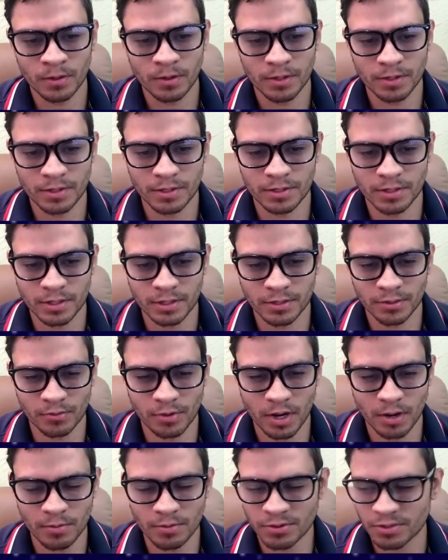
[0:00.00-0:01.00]
This is
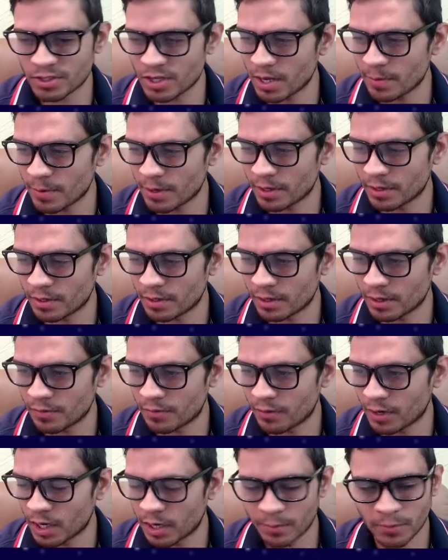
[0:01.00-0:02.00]
round 7, if
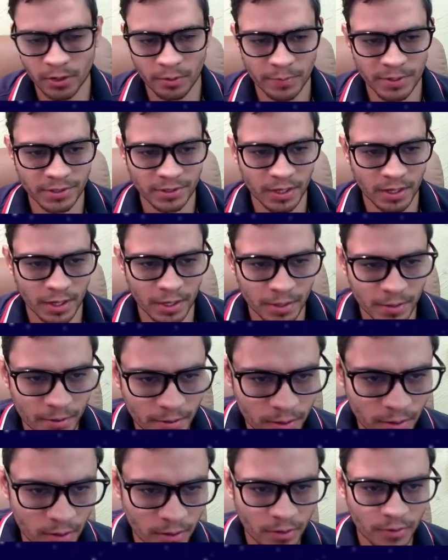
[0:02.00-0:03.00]
I am not mistaken,
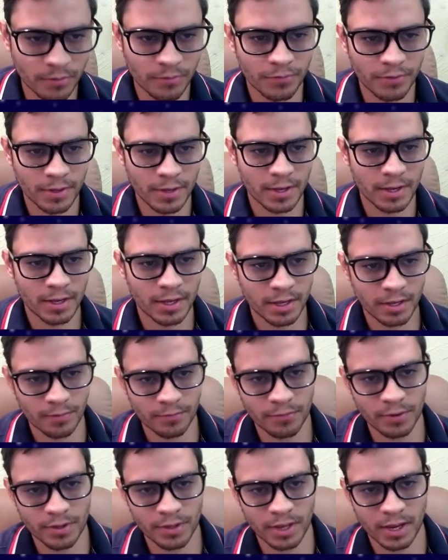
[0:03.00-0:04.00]
of the
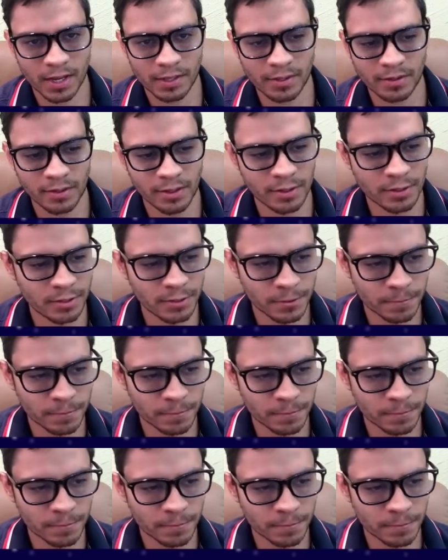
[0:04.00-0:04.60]
FIDE candidates.